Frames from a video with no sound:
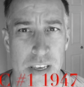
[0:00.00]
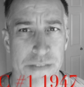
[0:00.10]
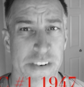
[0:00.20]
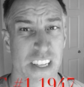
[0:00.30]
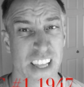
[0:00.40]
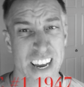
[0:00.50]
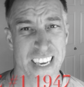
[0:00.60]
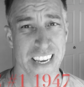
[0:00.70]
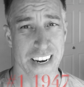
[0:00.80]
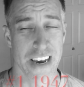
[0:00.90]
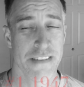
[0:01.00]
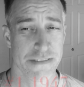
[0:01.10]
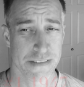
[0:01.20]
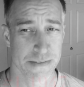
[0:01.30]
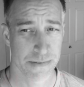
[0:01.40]
If you're lucky
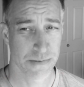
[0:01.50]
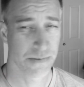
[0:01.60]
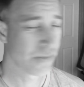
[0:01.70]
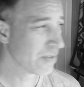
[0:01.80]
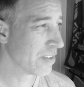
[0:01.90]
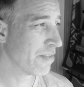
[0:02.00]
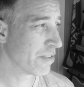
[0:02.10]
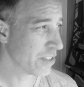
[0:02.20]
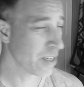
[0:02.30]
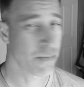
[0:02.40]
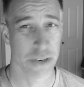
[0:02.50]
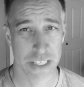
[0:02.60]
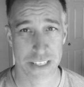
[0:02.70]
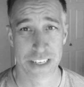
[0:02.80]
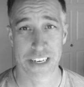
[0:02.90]
enough, and for some
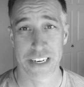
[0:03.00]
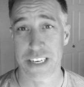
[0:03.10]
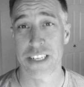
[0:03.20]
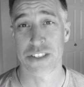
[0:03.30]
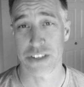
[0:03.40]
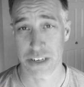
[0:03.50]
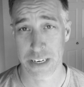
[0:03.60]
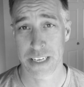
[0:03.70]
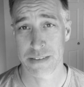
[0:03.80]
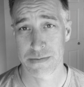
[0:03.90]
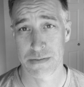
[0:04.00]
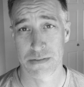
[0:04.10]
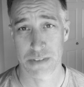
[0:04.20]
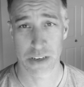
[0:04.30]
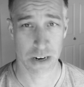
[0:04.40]
reason you're gonna journey,
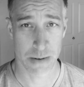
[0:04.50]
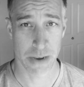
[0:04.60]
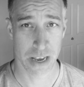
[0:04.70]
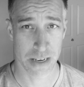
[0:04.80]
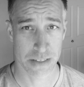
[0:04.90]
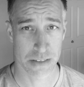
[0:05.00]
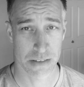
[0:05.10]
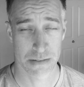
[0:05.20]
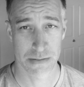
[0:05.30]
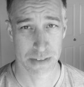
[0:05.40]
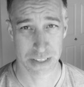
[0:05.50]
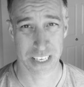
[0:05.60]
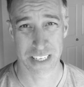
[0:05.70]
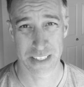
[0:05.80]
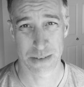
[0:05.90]
Carmacks, the
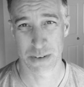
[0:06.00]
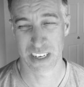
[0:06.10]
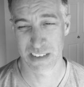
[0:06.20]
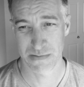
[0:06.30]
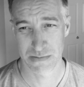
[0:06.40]
easy way,